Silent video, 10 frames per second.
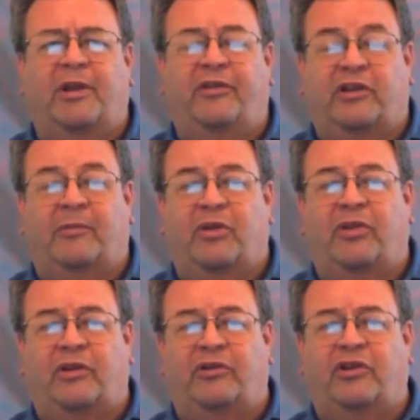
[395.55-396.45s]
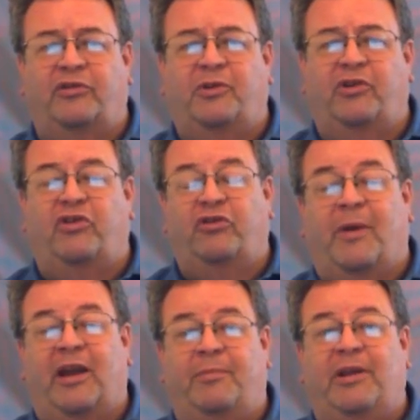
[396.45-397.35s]
And some of the dispositions
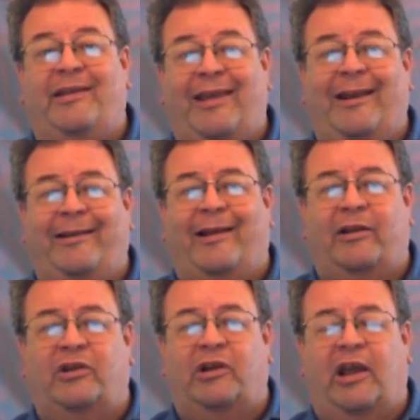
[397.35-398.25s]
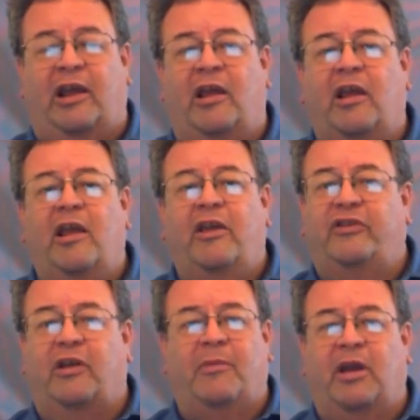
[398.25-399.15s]
might be get it done today.
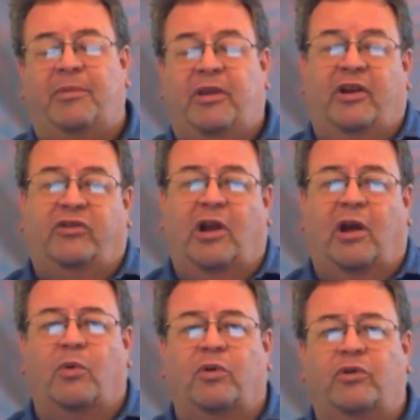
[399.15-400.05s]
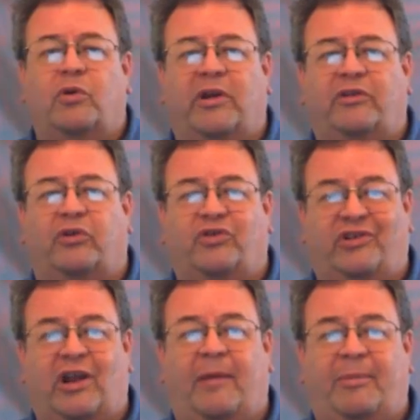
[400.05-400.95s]
Some might be that it's not worth doing, so
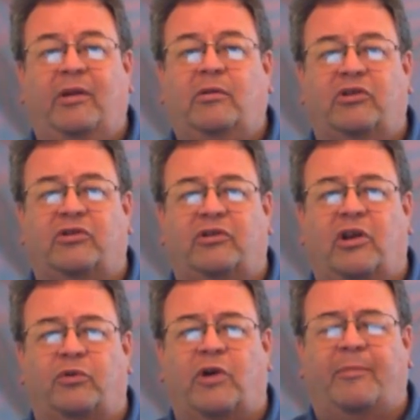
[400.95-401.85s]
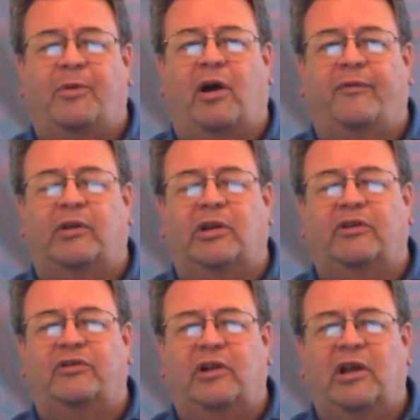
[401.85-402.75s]
stop it, just drop it off the
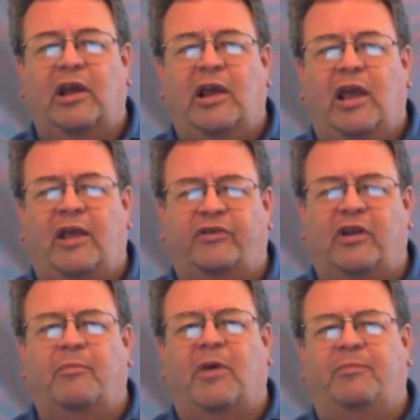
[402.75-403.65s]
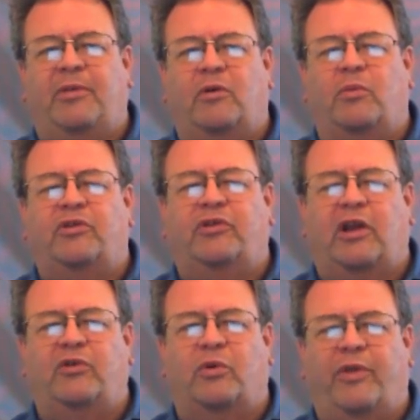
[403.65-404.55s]
list. And some might be to
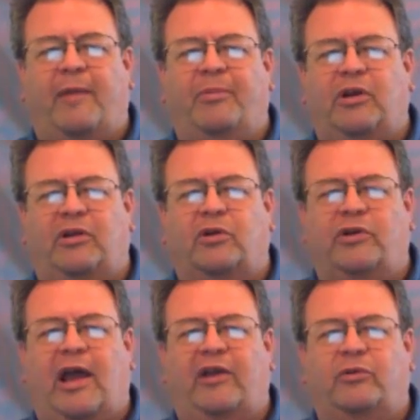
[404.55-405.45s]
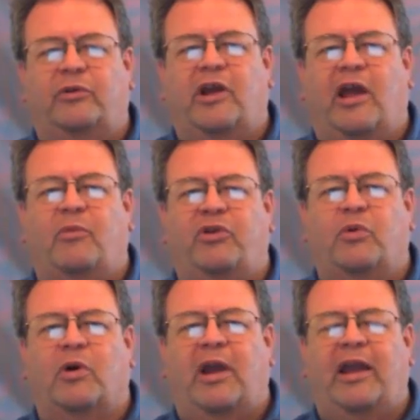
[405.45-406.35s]
reschedule that particular task to a time when
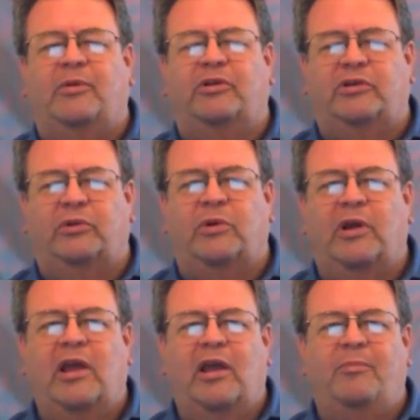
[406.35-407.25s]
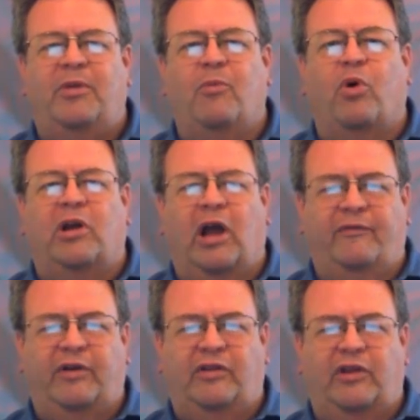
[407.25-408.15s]
you are able to be more
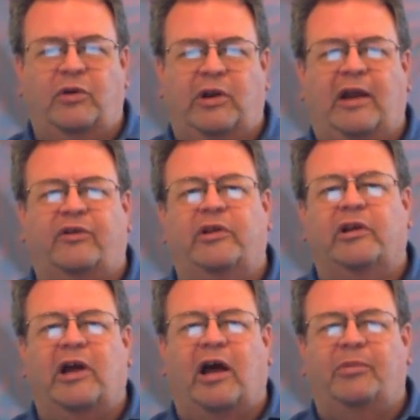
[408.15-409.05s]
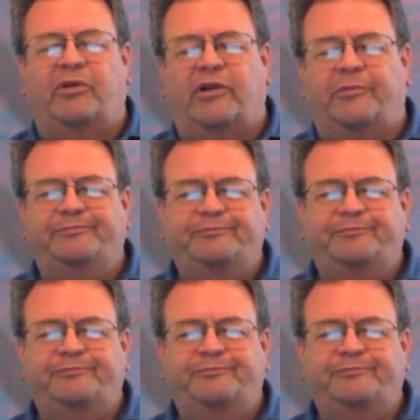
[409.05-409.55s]
confident that you can actually accomplish it.